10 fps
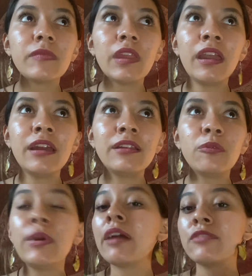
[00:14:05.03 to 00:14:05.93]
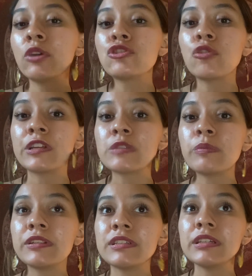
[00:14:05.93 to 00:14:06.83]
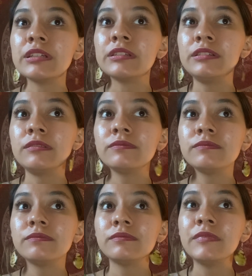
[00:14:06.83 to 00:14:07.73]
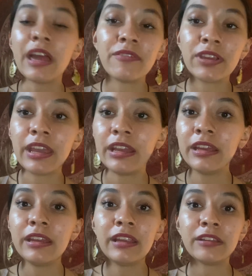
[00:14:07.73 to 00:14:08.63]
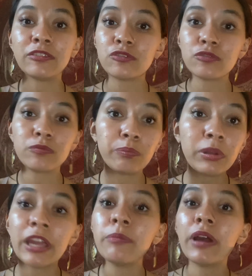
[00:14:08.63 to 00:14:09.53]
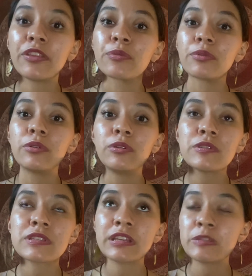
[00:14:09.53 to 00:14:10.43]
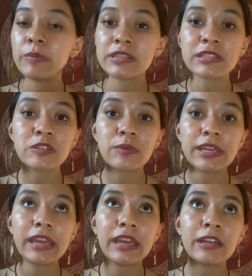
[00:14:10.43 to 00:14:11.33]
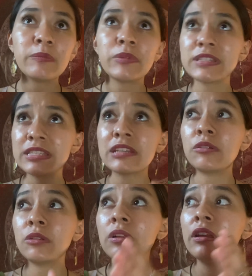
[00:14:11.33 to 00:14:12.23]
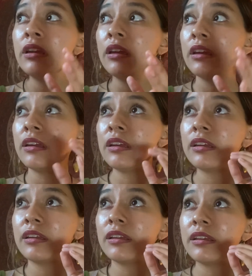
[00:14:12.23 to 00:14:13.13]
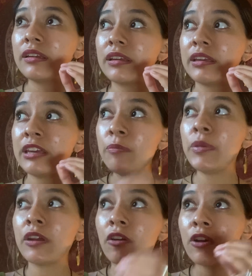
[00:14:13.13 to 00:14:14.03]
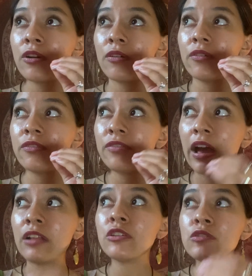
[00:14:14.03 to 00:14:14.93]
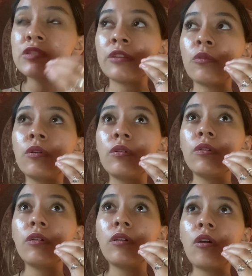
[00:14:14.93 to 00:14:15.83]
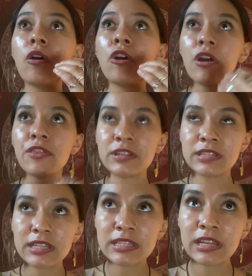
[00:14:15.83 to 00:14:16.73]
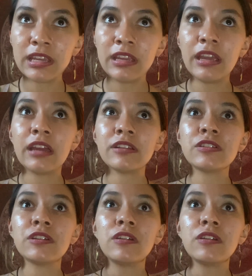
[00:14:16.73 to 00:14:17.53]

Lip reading: And we have no choice but to navigate it and play by the rules as best as we can, but still keeping our values and our authenticity and